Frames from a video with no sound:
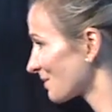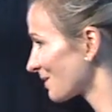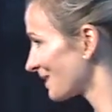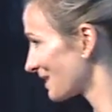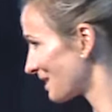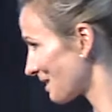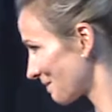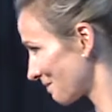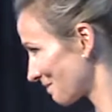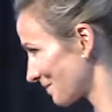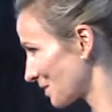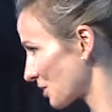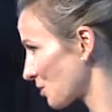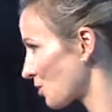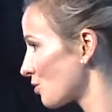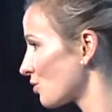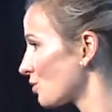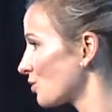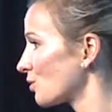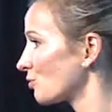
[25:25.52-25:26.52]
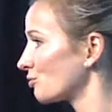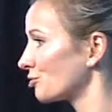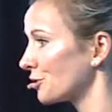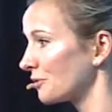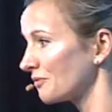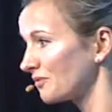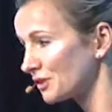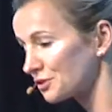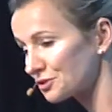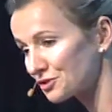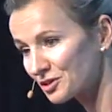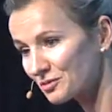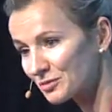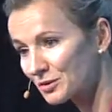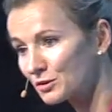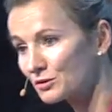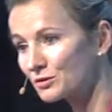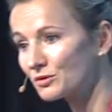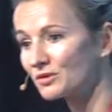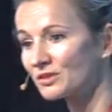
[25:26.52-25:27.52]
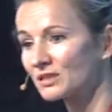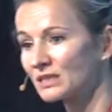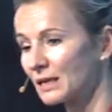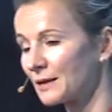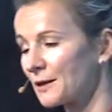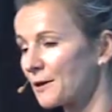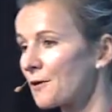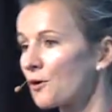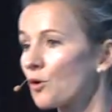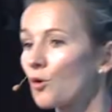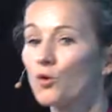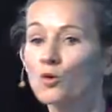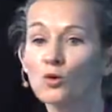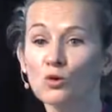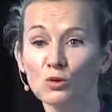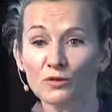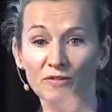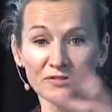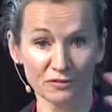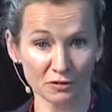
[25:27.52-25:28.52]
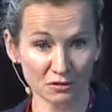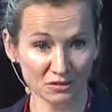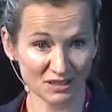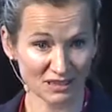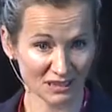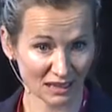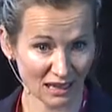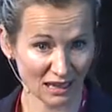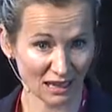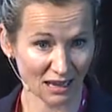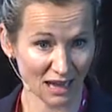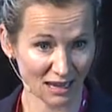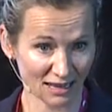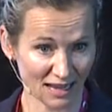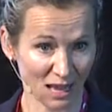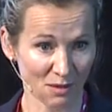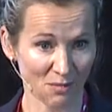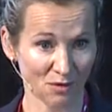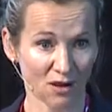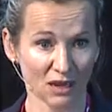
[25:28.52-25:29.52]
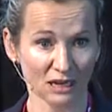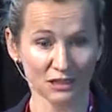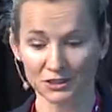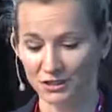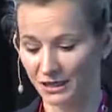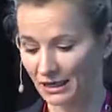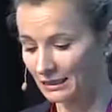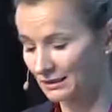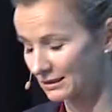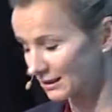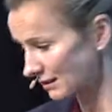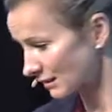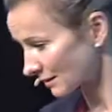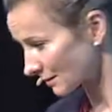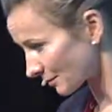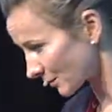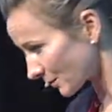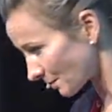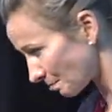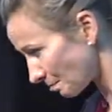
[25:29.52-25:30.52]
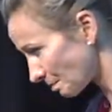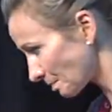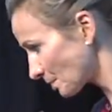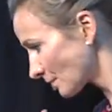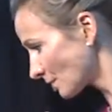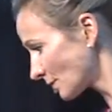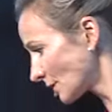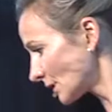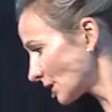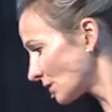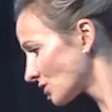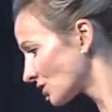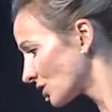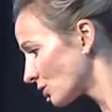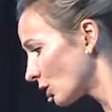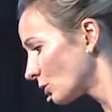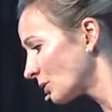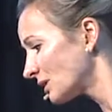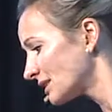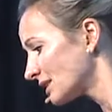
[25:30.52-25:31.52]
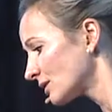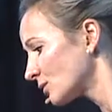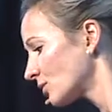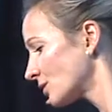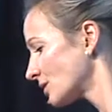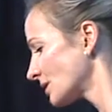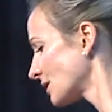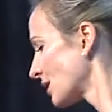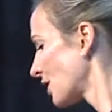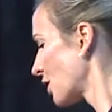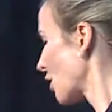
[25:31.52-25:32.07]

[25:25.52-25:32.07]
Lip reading: Yep, cool, root vegetables. All fruits are carbohydrates. So what we did was